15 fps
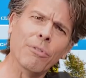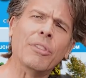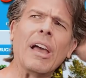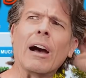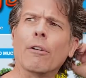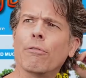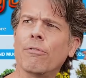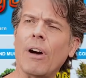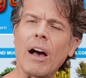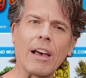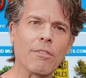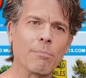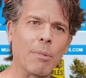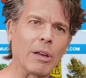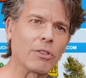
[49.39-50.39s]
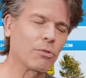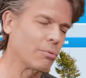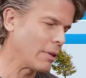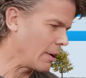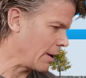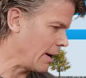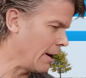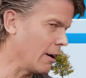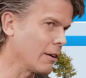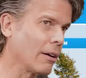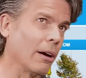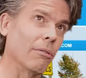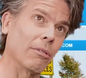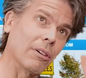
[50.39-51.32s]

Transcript: now 5 months without a haircut.